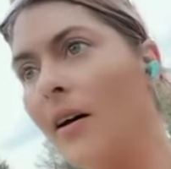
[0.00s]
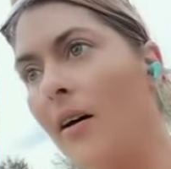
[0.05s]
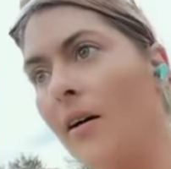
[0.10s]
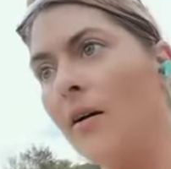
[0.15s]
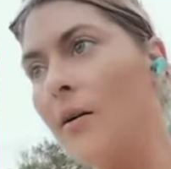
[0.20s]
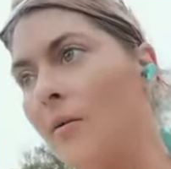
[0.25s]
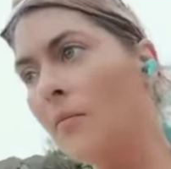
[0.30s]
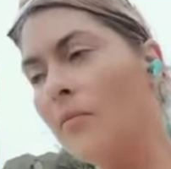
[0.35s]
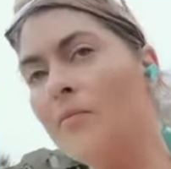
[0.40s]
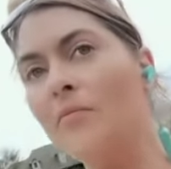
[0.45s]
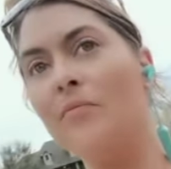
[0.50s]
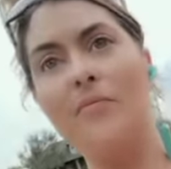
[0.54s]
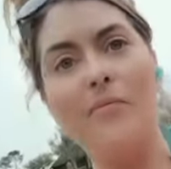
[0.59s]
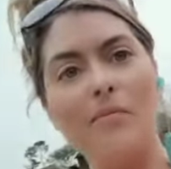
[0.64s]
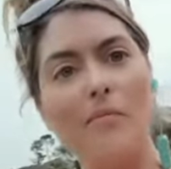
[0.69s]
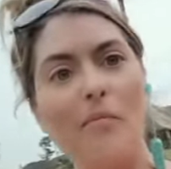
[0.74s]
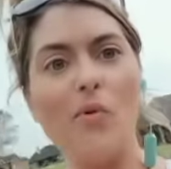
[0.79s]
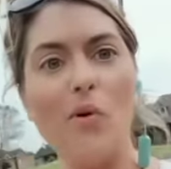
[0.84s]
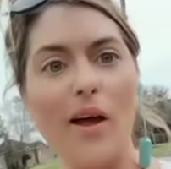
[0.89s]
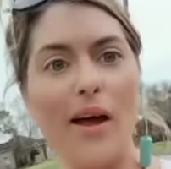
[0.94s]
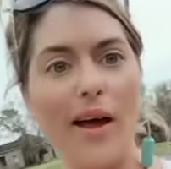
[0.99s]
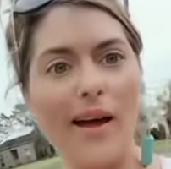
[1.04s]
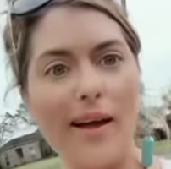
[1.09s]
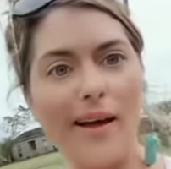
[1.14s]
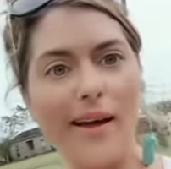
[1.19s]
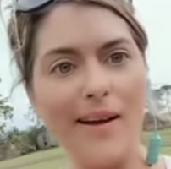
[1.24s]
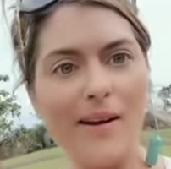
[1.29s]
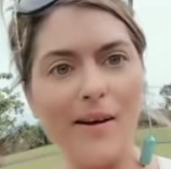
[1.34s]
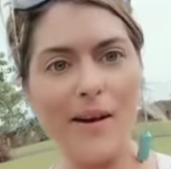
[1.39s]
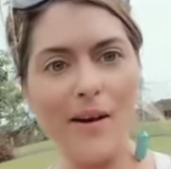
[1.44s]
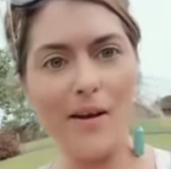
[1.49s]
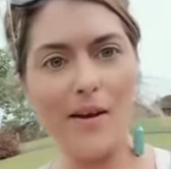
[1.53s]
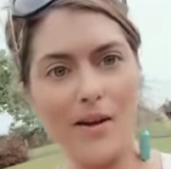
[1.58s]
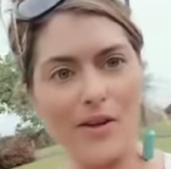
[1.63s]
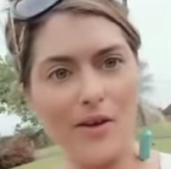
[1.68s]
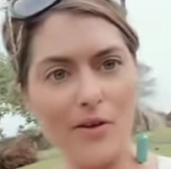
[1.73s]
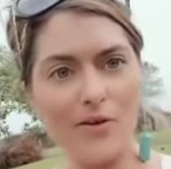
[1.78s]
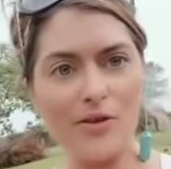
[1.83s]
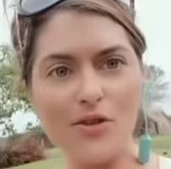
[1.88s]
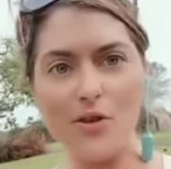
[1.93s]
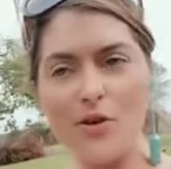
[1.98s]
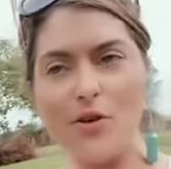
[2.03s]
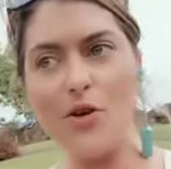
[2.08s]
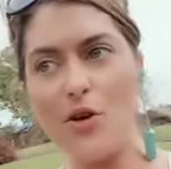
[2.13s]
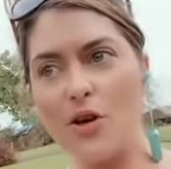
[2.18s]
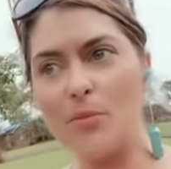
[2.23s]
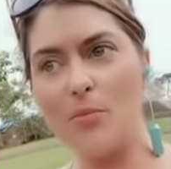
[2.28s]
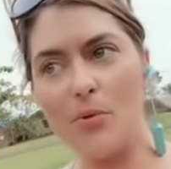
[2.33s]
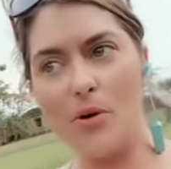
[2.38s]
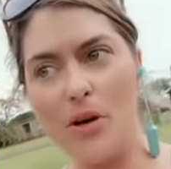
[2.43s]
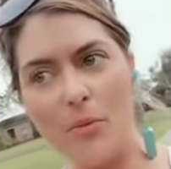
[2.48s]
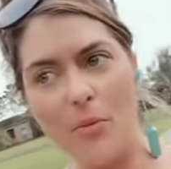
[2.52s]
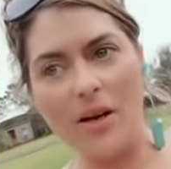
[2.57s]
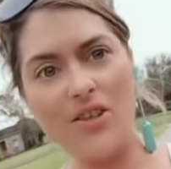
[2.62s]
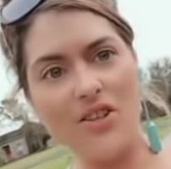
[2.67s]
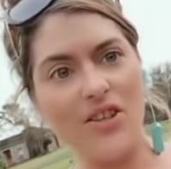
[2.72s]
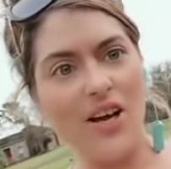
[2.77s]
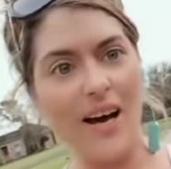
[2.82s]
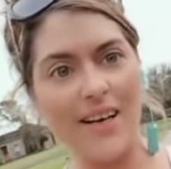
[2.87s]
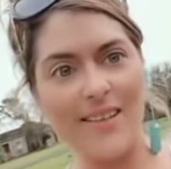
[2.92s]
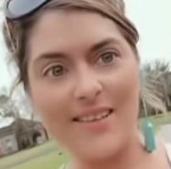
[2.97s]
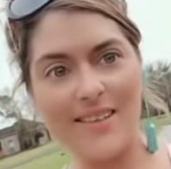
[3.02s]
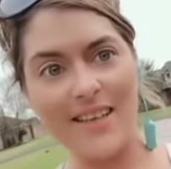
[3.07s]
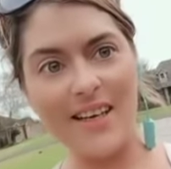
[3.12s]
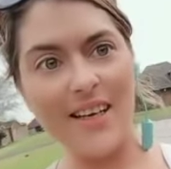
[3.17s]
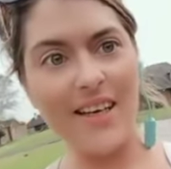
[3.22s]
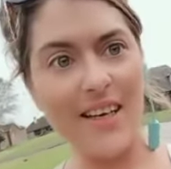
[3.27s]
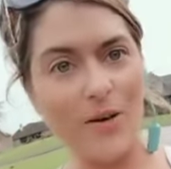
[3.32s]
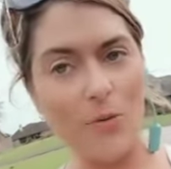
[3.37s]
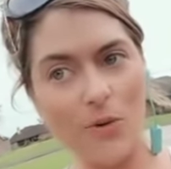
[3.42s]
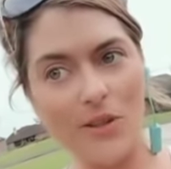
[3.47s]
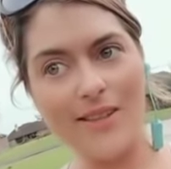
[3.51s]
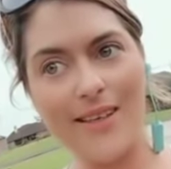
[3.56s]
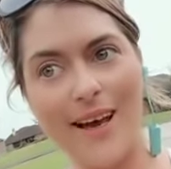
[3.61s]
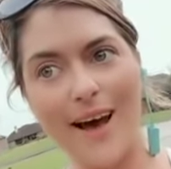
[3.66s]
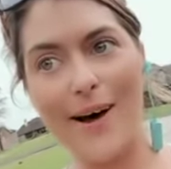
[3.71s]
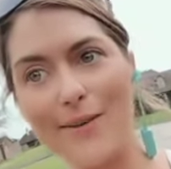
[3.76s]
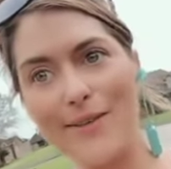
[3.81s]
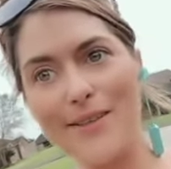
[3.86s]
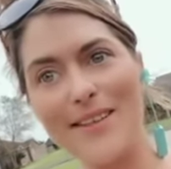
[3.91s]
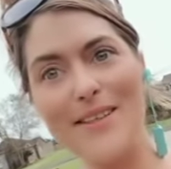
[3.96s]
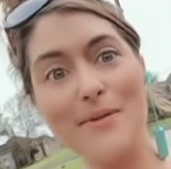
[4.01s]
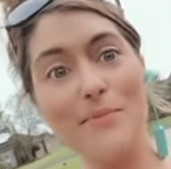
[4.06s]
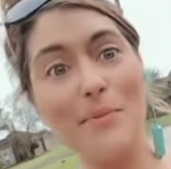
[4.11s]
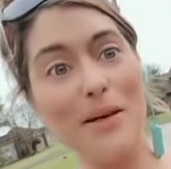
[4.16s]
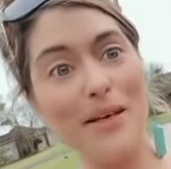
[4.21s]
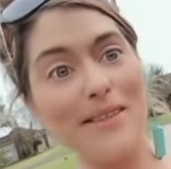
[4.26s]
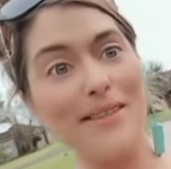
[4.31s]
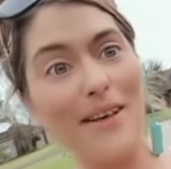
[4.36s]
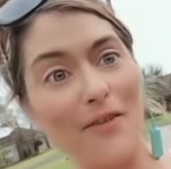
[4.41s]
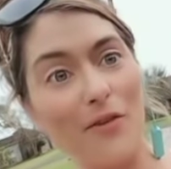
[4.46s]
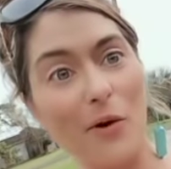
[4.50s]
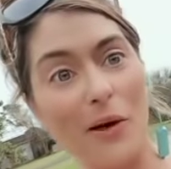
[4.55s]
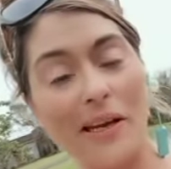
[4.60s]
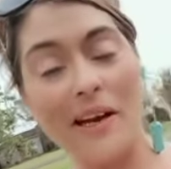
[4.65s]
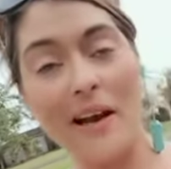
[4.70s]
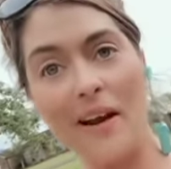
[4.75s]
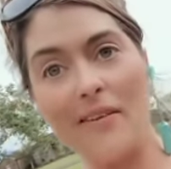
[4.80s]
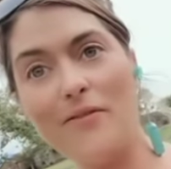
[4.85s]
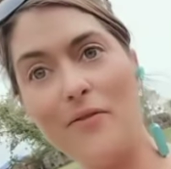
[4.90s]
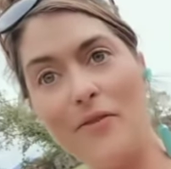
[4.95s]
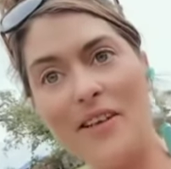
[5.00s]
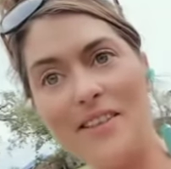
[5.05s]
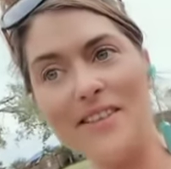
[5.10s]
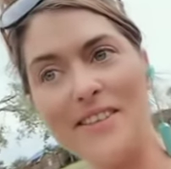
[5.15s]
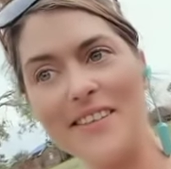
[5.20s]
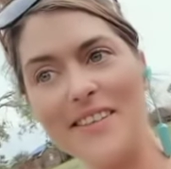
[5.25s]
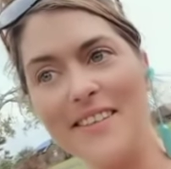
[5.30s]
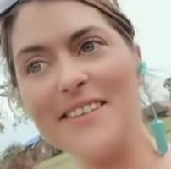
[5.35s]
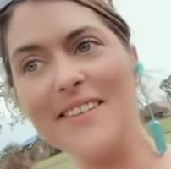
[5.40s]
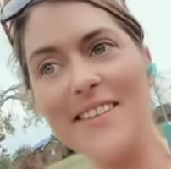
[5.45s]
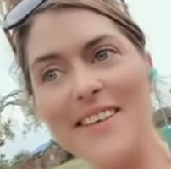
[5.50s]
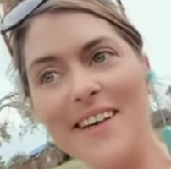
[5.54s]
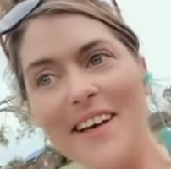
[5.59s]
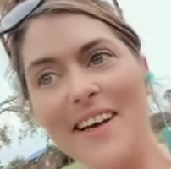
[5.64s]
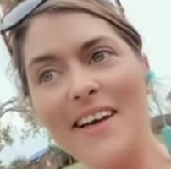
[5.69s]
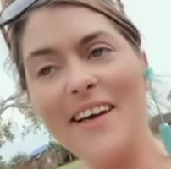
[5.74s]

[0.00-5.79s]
Um, and used to you could pretty much not see anyone's houses because everyone had fences,